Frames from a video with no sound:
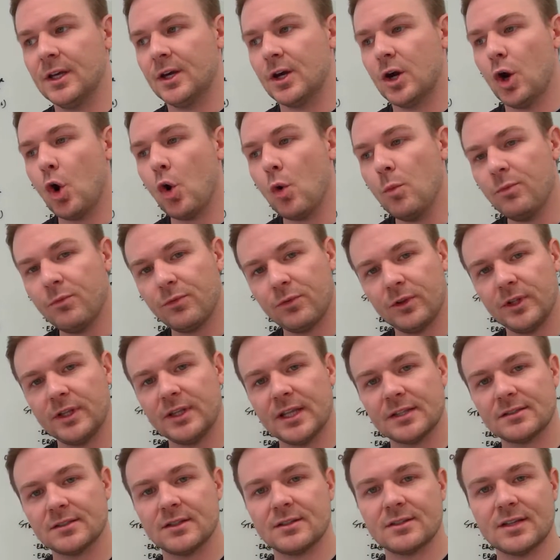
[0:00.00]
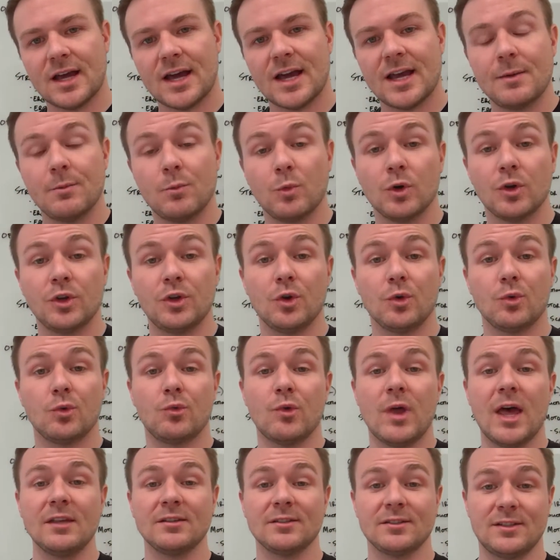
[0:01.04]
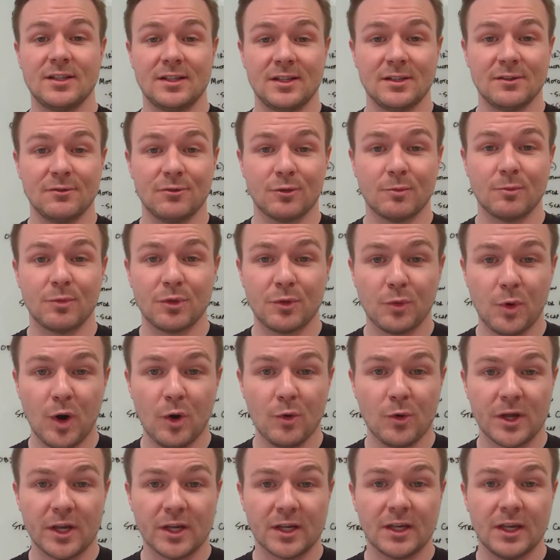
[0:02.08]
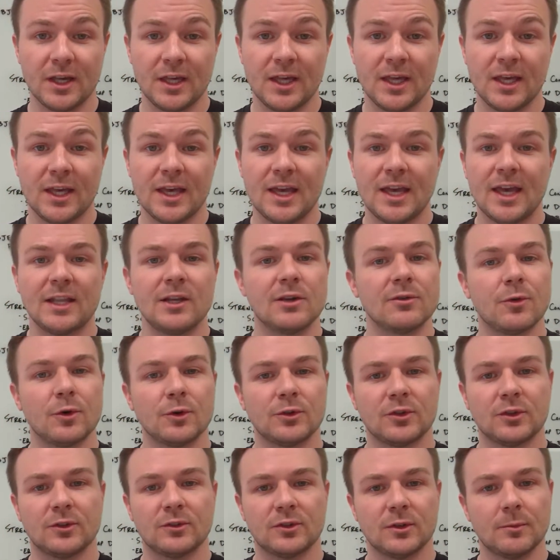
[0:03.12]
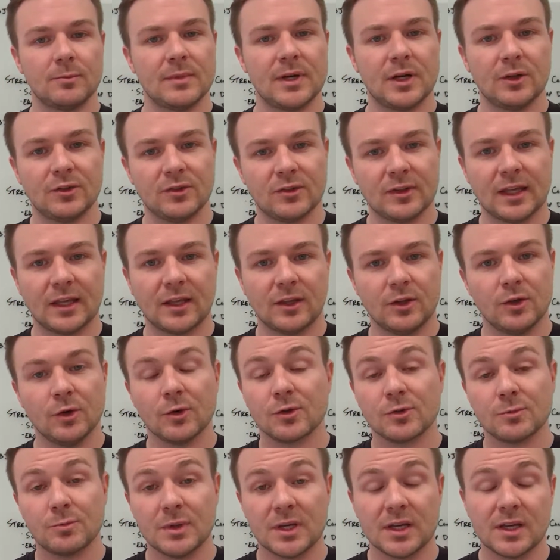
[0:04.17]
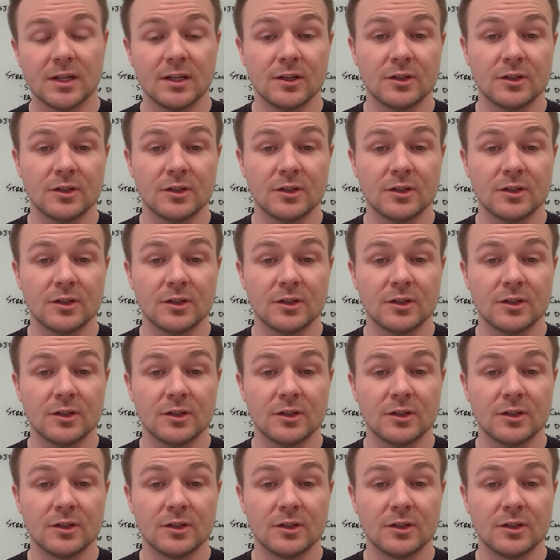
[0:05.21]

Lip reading: hopefully that's a time where you're resting from throwing and you're focused on something else like your speed,